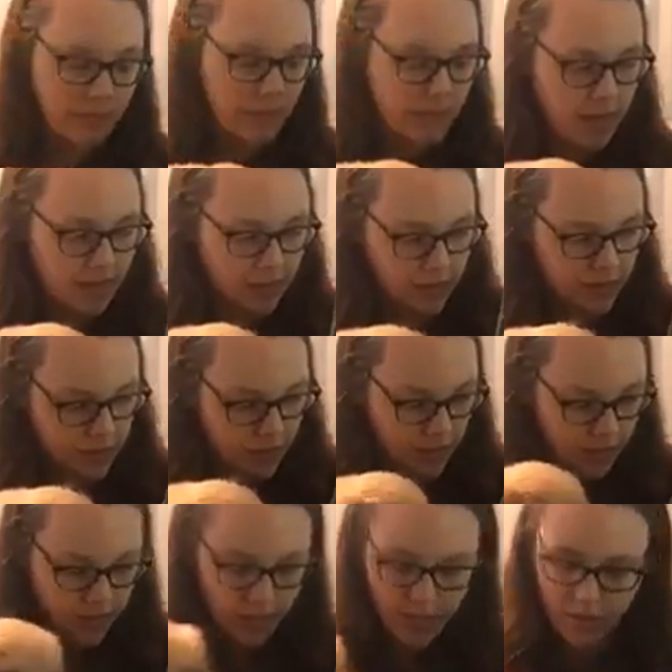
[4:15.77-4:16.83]
Yeah, there's a
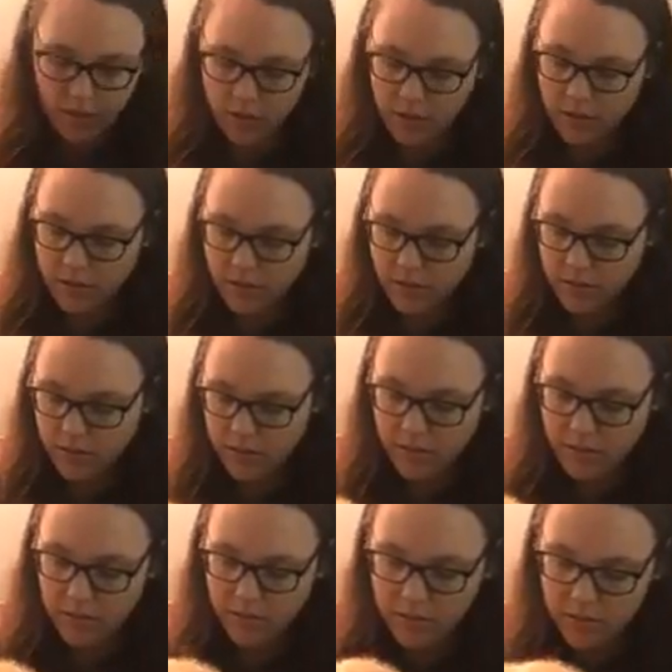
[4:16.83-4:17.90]
dog in here.
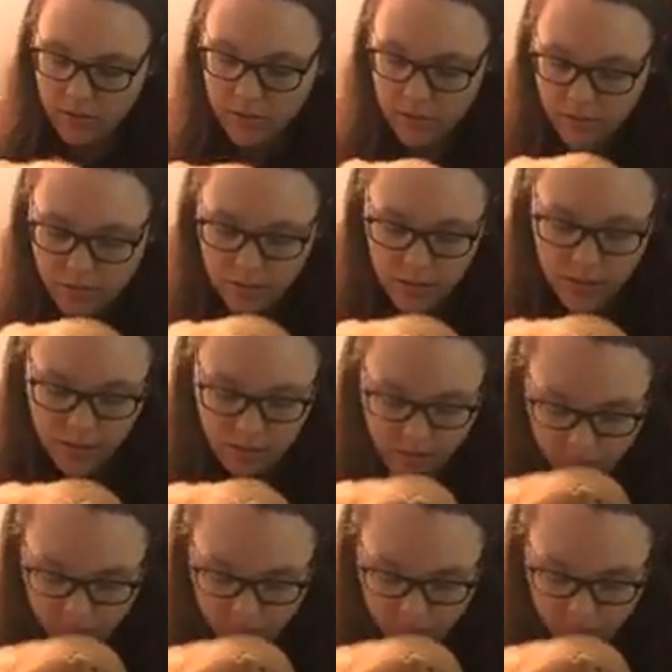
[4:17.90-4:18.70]
Yeah.